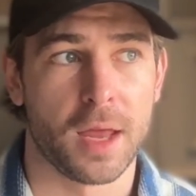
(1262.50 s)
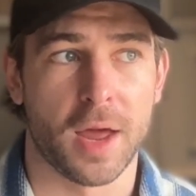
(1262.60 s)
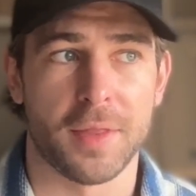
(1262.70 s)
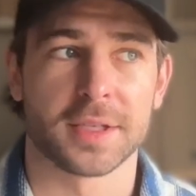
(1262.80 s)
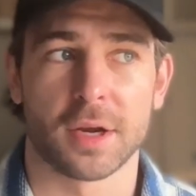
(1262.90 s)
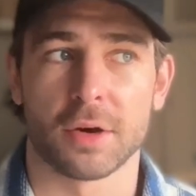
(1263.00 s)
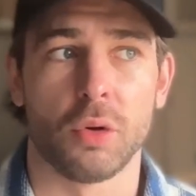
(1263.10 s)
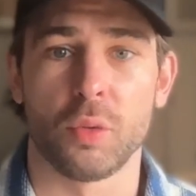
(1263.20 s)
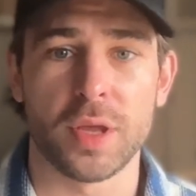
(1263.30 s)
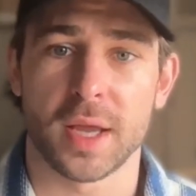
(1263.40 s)
think it's like a
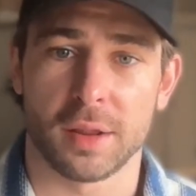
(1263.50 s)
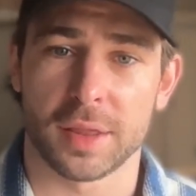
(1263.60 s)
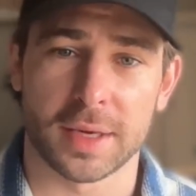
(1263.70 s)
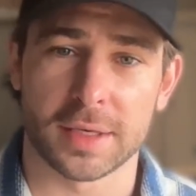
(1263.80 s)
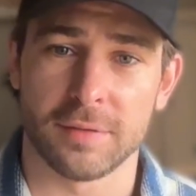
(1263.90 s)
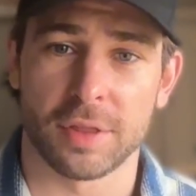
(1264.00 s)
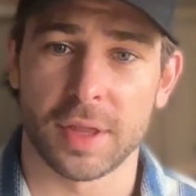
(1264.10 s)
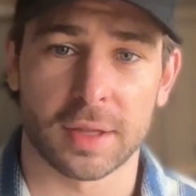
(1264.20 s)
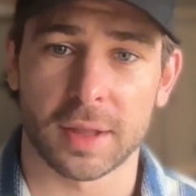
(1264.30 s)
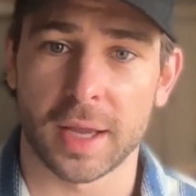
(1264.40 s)
cool weekend thing to even
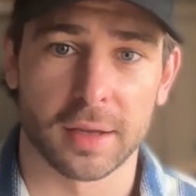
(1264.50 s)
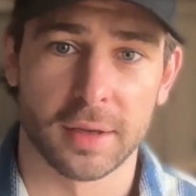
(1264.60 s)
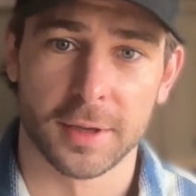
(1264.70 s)
think like,